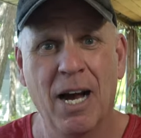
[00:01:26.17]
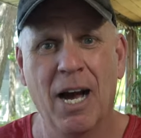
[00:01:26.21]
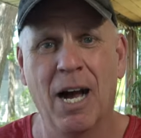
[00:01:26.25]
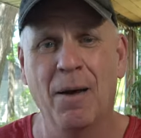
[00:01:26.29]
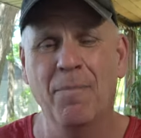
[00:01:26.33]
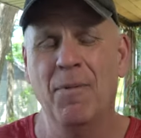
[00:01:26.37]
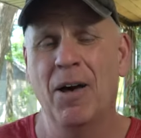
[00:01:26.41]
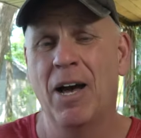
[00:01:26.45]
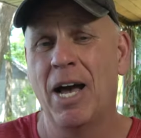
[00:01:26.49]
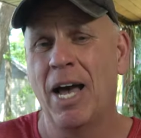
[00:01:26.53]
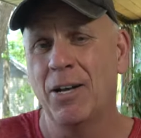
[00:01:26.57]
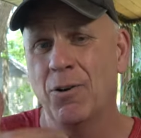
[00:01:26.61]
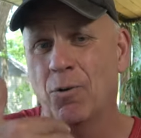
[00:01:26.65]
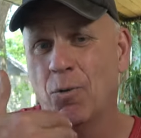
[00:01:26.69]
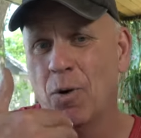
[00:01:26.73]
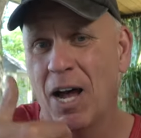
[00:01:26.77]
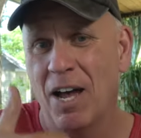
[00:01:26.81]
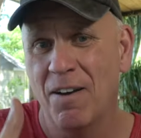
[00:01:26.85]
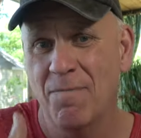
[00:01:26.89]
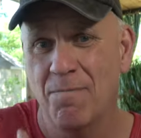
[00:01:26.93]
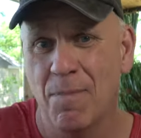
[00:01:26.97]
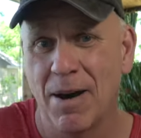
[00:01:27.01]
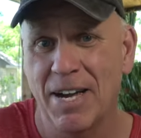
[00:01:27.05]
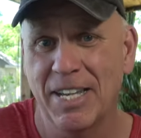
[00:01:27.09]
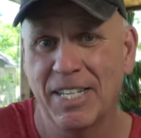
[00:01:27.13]
I don't
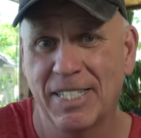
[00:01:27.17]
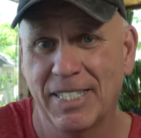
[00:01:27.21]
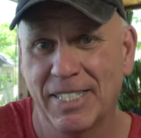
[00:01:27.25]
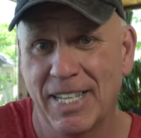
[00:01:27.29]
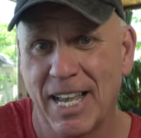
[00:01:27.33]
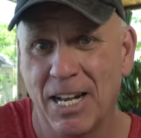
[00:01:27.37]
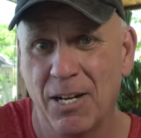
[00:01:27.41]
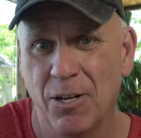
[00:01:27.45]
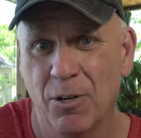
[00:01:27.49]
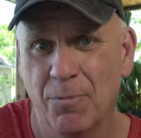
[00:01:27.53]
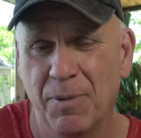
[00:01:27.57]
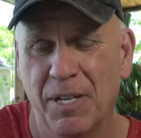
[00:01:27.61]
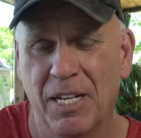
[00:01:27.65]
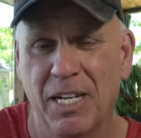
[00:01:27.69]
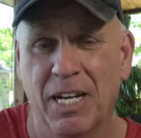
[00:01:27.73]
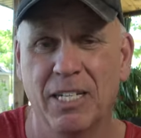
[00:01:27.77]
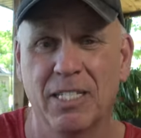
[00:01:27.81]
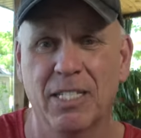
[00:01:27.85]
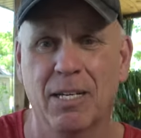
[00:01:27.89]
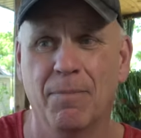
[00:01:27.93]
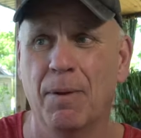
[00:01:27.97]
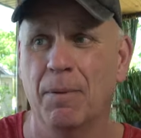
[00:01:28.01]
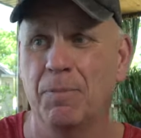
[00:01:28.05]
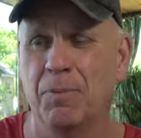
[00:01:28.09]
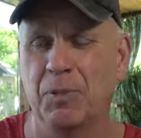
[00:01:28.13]
have my center
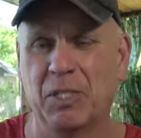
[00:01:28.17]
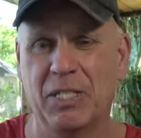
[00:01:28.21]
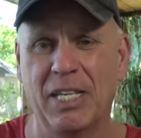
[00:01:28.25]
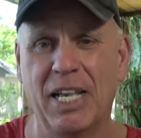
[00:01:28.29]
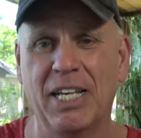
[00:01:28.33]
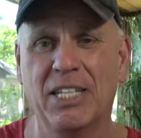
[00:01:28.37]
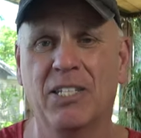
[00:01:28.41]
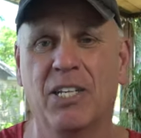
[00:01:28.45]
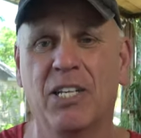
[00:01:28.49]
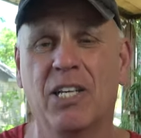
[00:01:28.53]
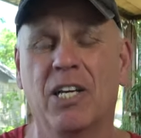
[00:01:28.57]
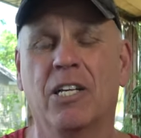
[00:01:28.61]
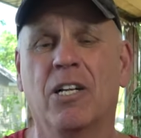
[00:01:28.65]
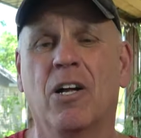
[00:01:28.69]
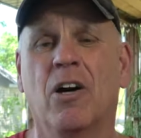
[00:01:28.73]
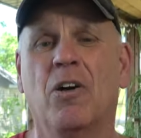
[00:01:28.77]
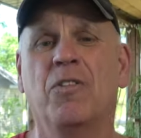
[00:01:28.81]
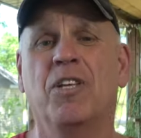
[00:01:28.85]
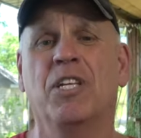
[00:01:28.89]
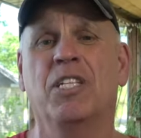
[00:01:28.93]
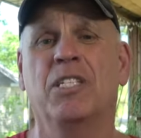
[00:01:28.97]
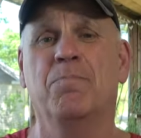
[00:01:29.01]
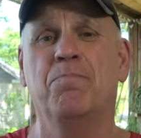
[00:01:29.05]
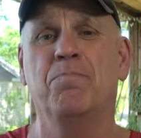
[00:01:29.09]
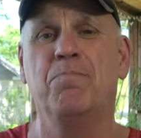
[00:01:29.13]
because I'm obsessing on all
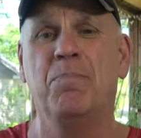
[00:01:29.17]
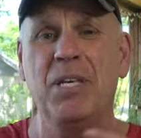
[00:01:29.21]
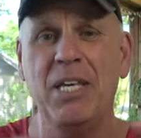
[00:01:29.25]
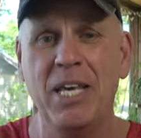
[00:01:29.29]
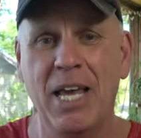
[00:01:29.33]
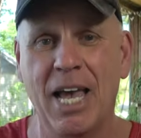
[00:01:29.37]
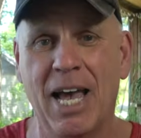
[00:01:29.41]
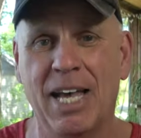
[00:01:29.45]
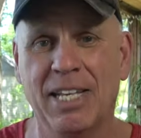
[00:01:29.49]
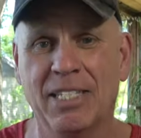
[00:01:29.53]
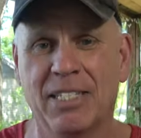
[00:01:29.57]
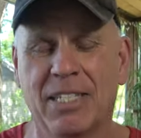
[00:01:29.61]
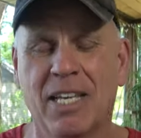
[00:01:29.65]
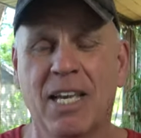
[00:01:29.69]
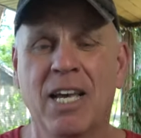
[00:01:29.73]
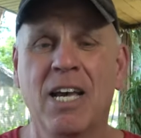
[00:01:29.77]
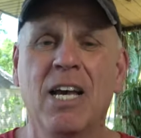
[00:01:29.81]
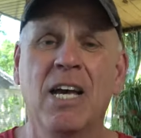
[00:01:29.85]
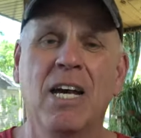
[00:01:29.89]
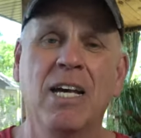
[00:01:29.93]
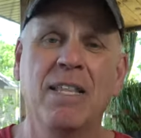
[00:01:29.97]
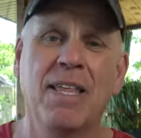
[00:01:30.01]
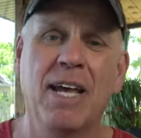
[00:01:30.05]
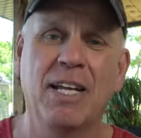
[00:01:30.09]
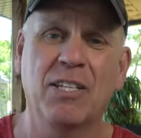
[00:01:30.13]
this BS
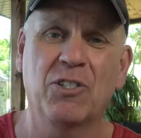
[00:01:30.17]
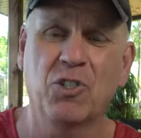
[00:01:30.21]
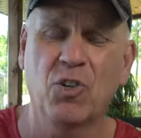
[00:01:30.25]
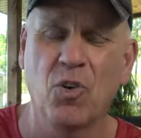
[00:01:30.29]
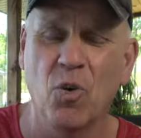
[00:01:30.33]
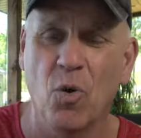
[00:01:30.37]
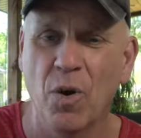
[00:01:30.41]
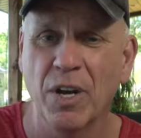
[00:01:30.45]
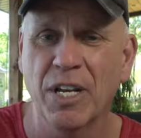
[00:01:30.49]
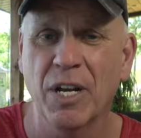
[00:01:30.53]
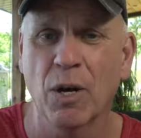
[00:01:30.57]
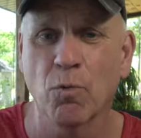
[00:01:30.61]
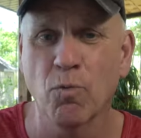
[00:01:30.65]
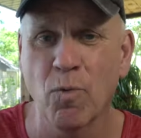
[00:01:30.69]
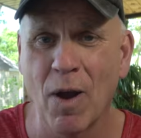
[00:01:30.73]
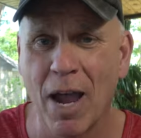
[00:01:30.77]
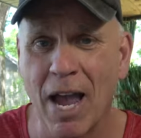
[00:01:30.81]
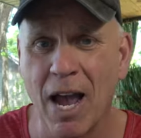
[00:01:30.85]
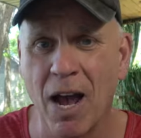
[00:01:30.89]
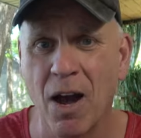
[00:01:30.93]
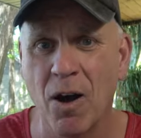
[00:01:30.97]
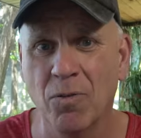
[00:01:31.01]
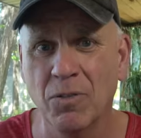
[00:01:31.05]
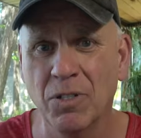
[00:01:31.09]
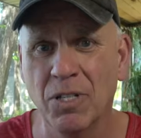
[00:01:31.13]
that's going
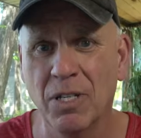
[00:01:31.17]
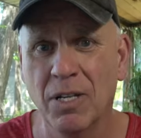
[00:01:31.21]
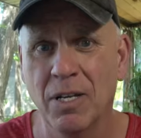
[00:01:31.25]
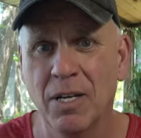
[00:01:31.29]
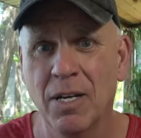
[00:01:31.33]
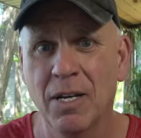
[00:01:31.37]
around